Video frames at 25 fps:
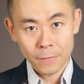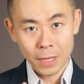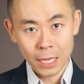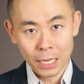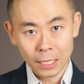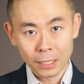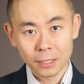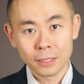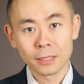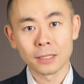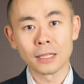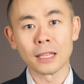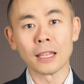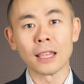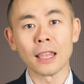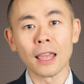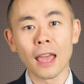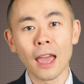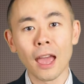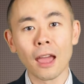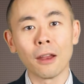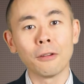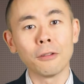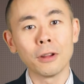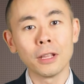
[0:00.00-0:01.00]
it's
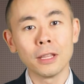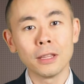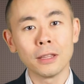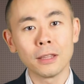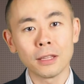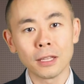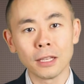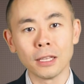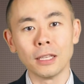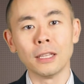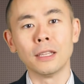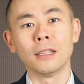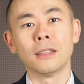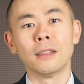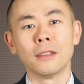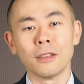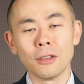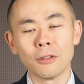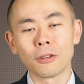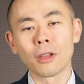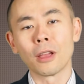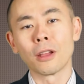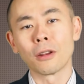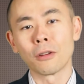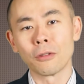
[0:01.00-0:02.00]
guaranteed
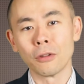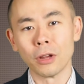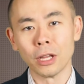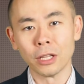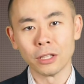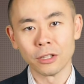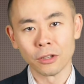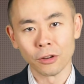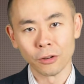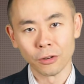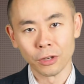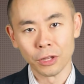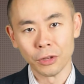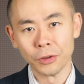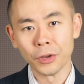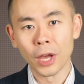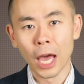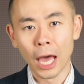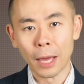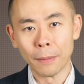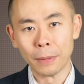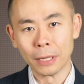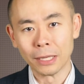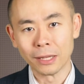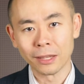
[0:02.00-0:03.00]
you can create your new
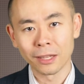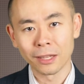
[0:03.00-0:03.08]
habit.